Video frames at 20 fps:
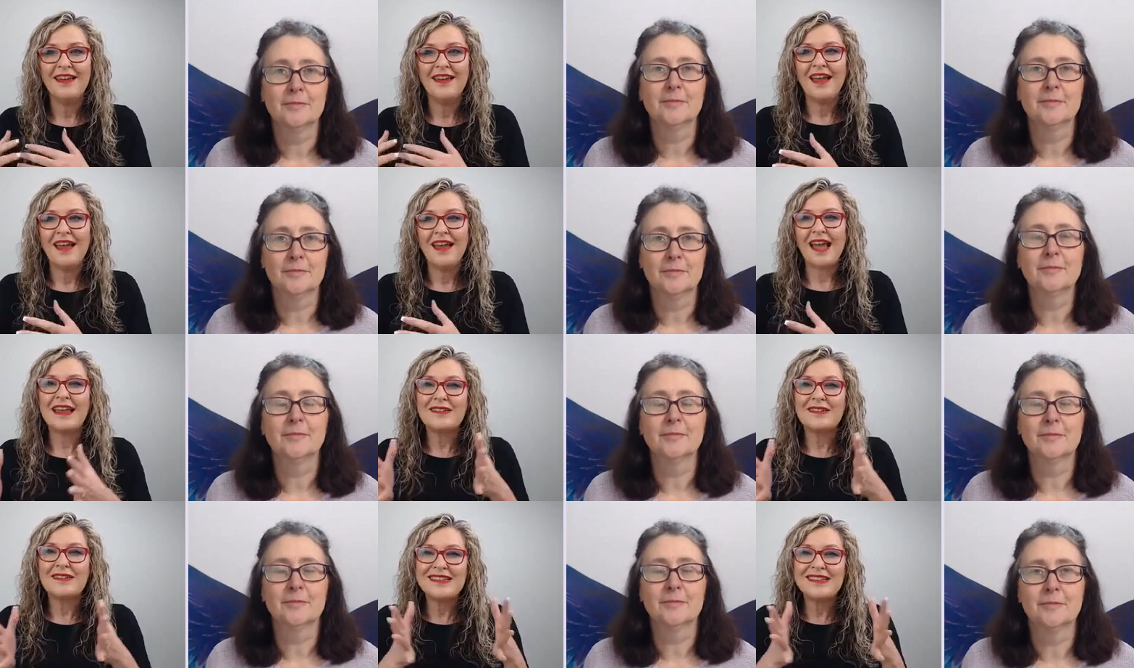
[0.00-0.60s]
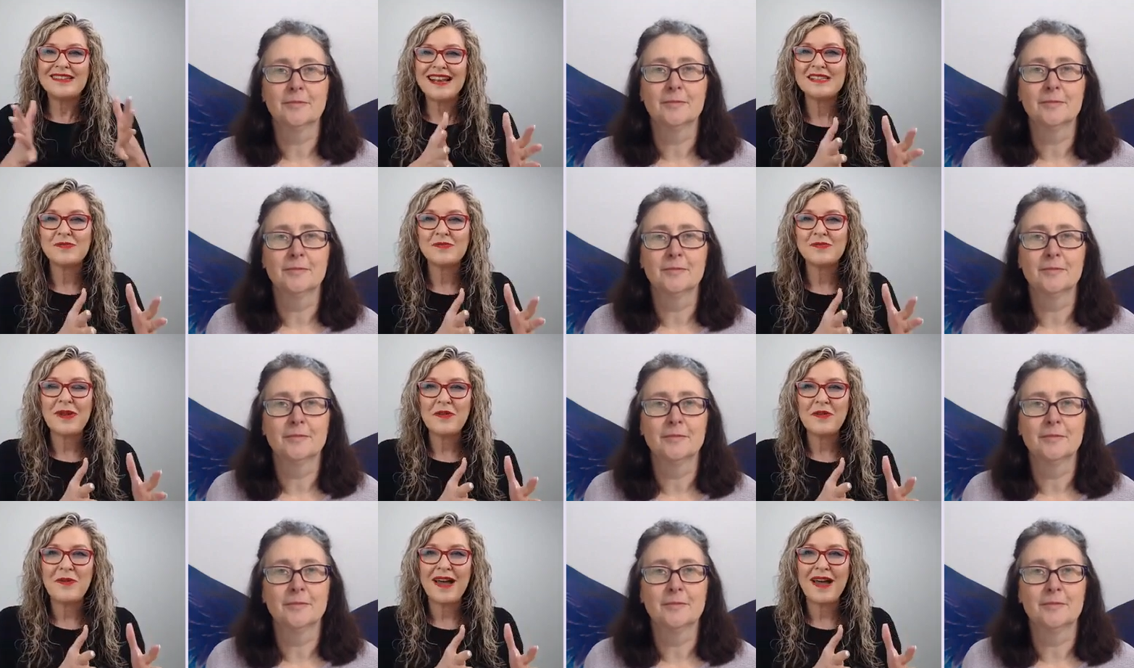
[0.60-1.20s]
Speaker 1: And now tell us
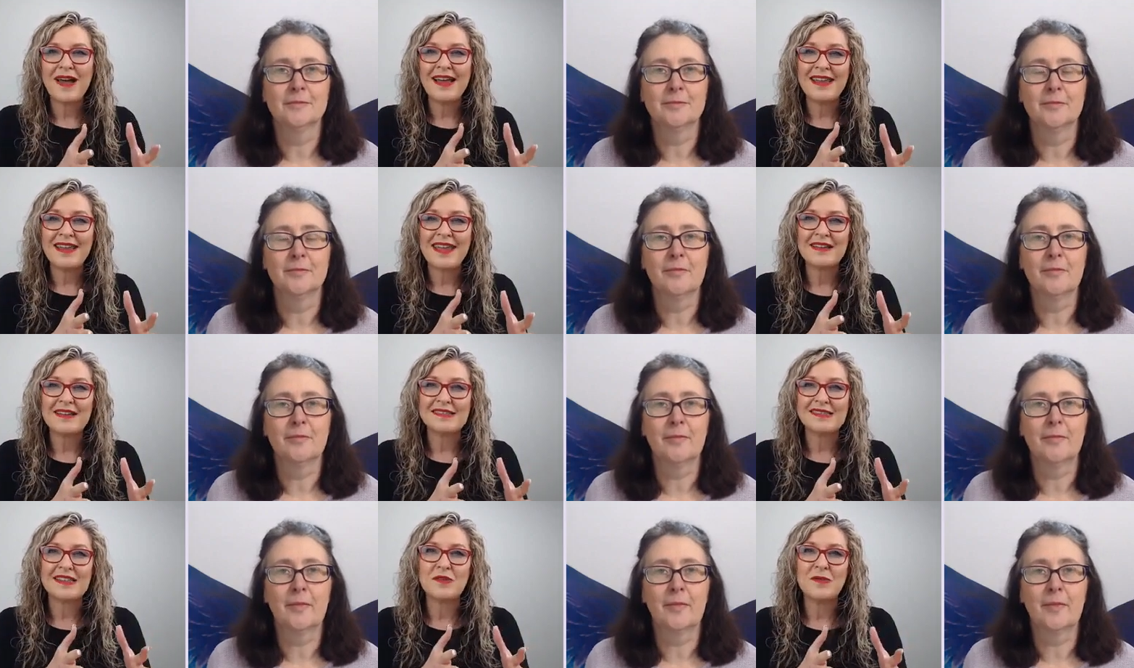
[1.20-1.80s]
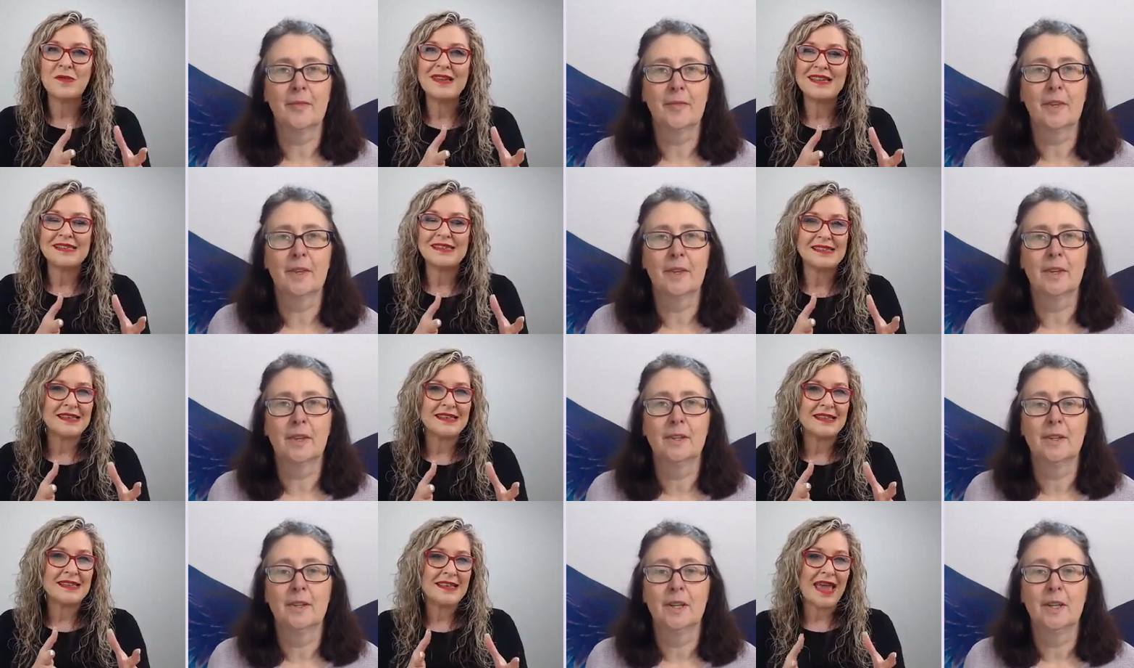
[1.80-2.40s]
where you are now so that we can
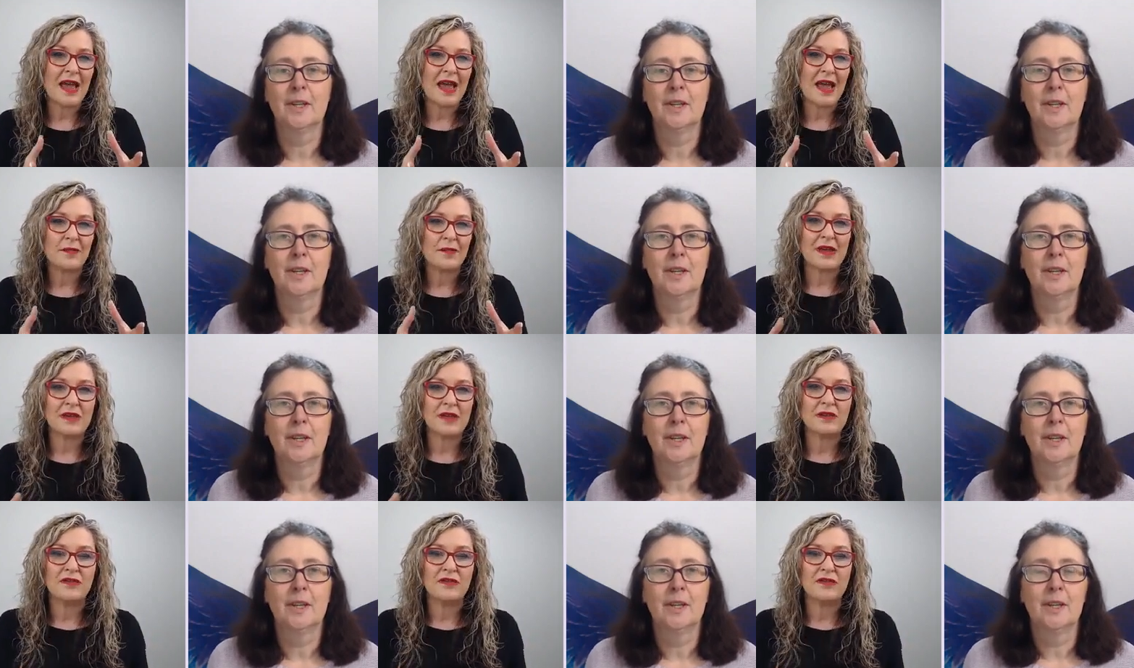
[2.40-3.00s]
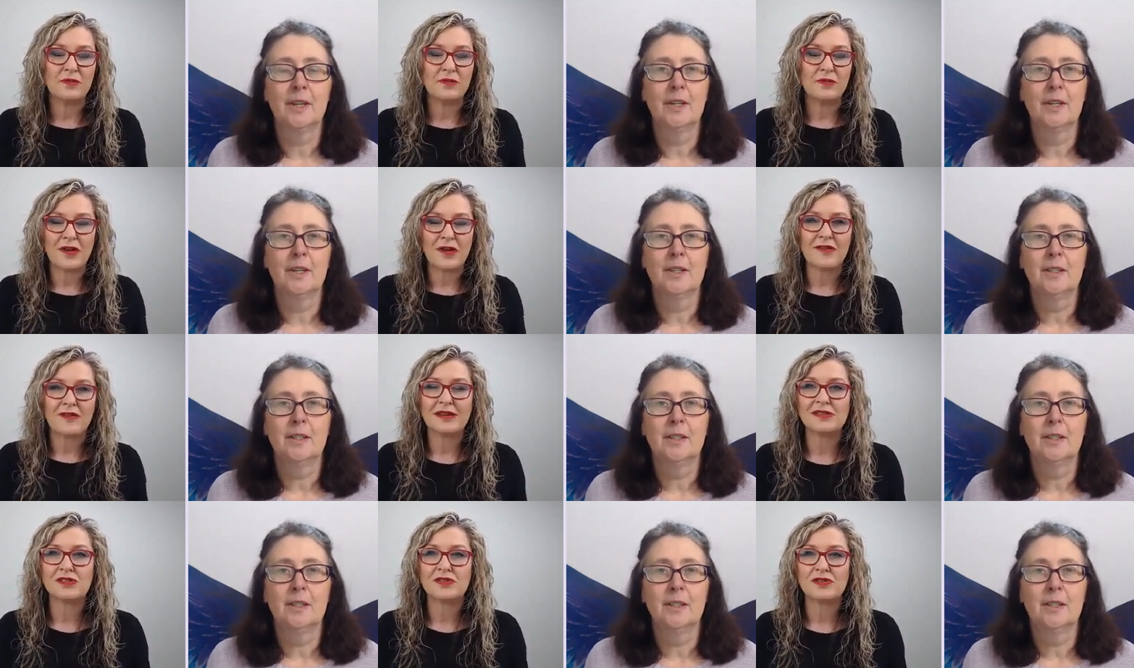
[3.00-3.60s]
see the gap that you've
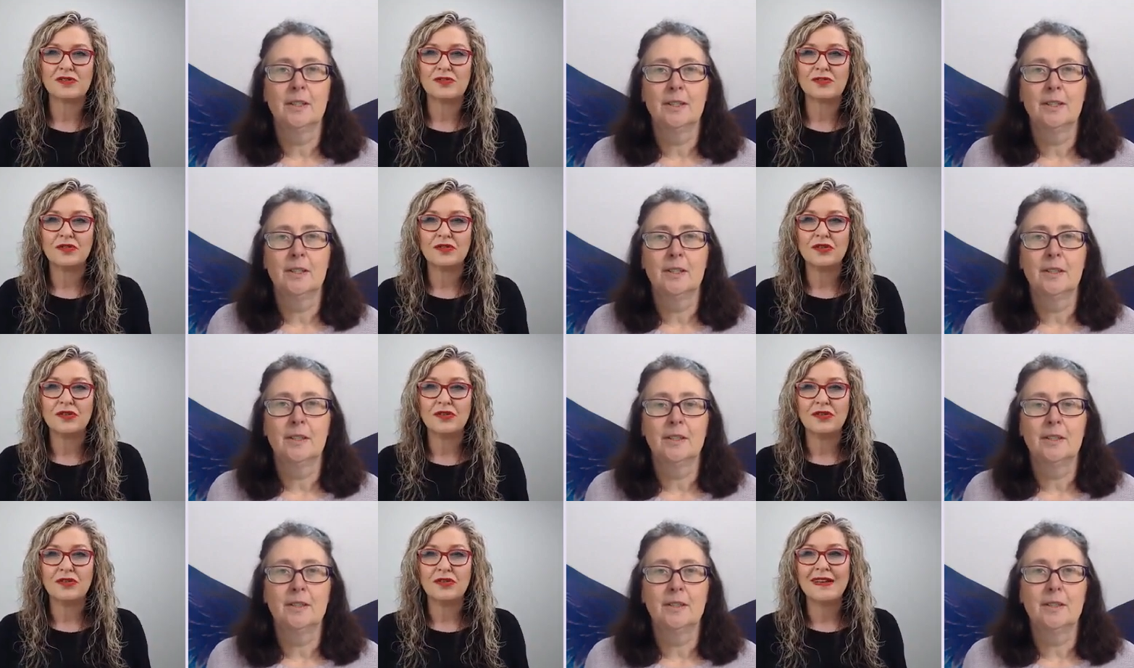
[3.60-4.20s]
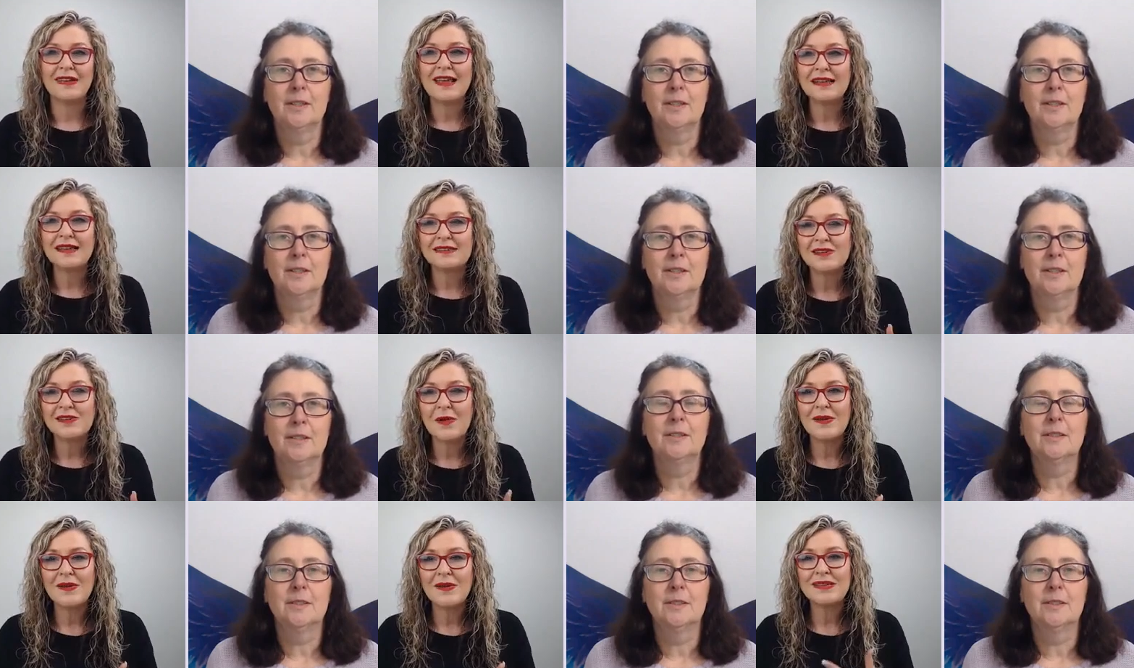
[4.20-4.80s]
progressed through. And that's
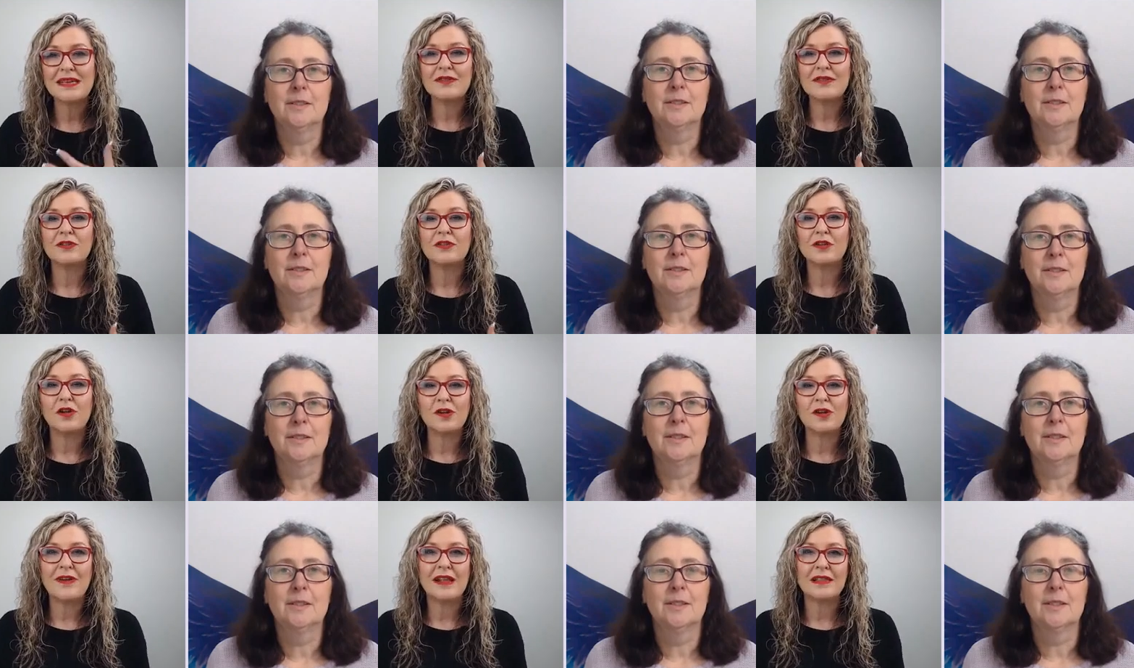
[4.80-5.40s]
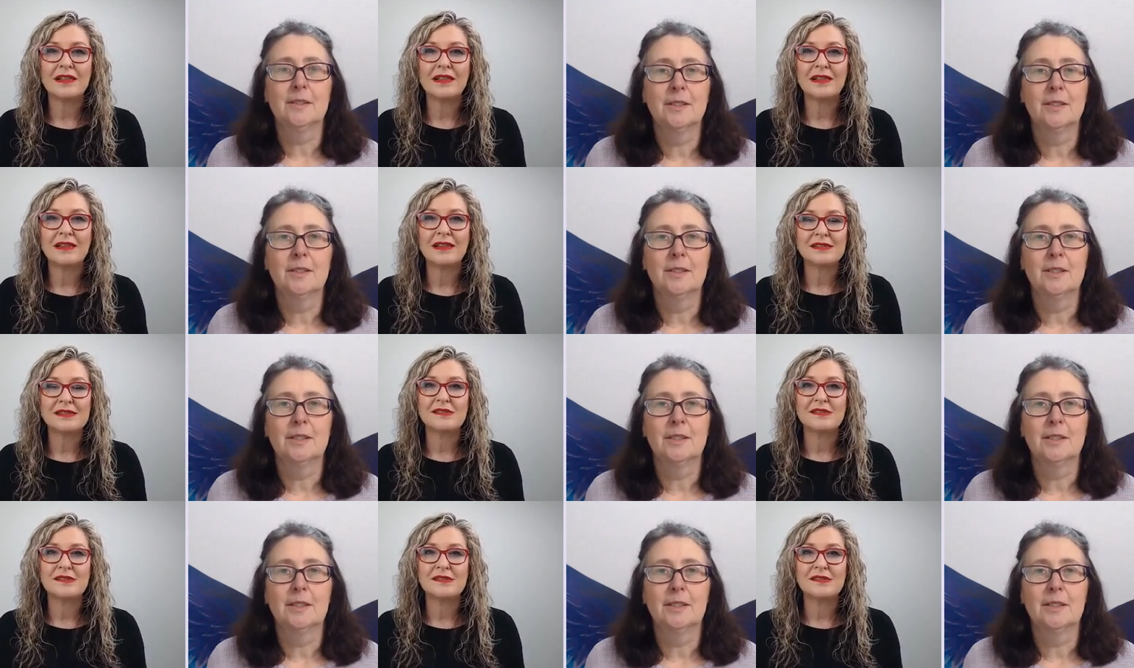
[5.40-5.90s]
going to give a lot of our listeners